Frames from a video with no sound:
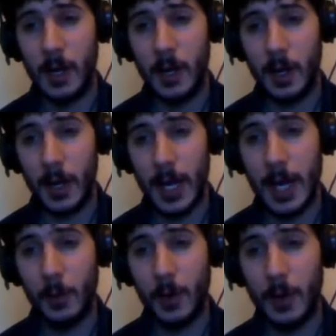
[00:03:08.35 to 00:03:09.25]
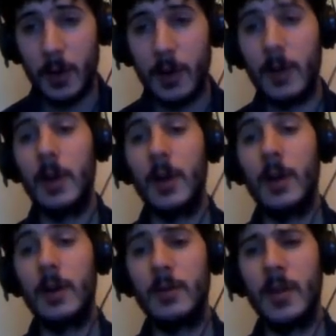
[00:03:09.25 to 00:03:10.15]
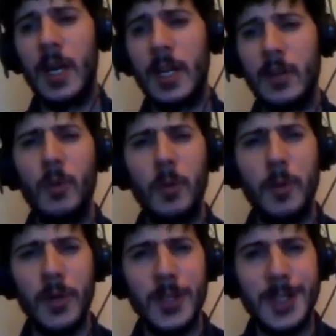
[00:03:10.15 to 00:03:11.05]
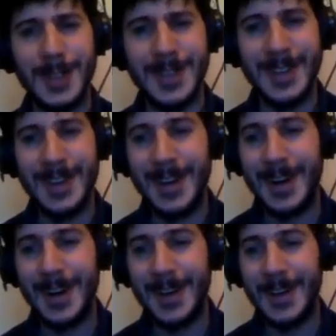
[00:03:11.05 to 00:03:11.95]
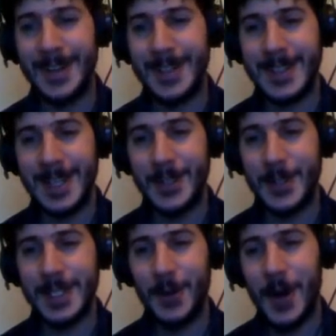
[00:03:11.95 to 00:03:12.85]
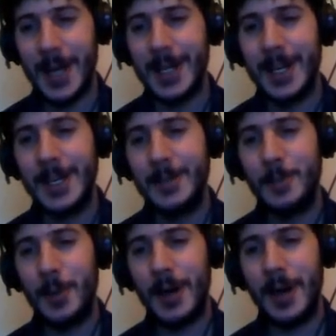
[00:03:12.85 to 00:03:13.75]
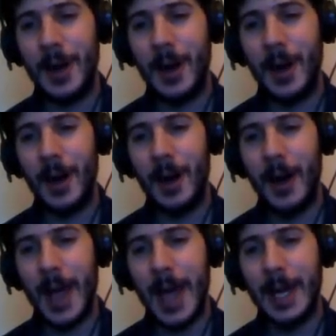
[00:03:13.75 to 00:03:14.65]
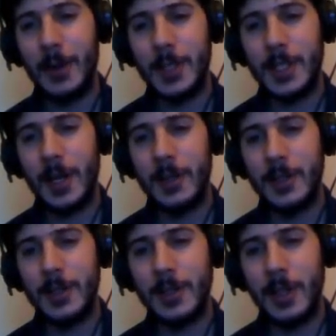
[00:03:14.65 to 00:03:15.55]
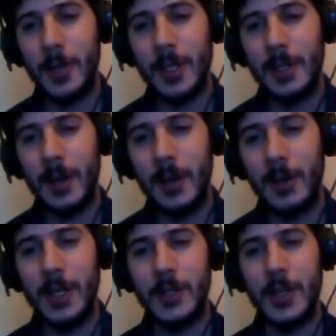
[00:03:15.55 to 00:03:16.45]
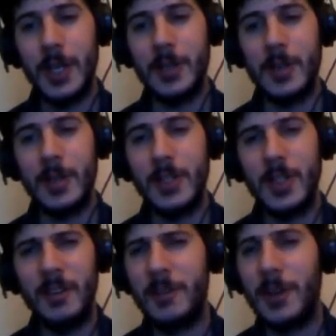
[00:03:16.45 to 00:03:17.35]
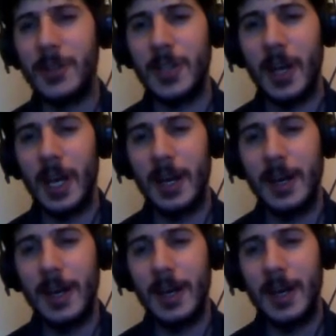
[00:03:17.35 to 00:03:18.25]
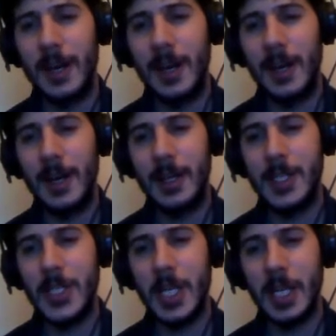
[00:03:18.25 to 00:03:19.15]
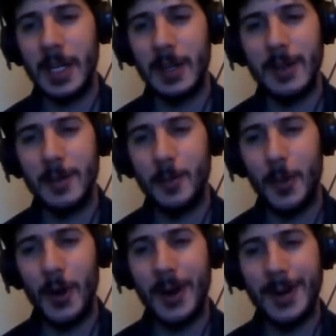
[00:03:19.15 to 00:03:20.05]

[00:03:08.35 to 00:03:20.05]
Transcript: like anyone, any normal person. Tetris is great, but I hate how it starts. I mean, I know you can change it. It just kind of feels like cheating, but